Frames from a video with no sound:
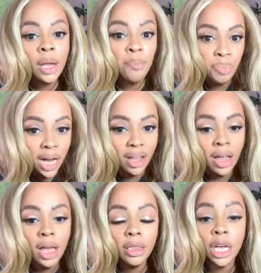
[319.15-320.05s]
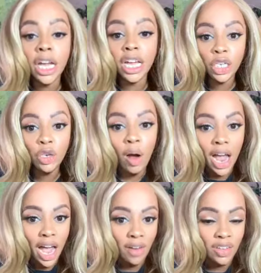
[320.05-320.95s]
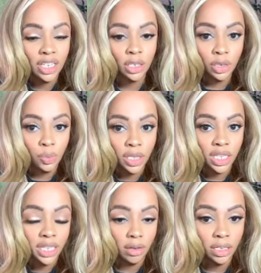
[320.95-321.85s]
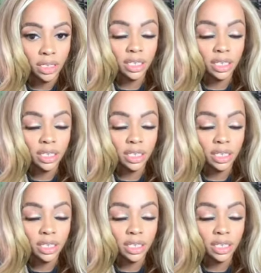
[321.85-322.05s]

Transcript: But the issue I have is, is with the Celtics.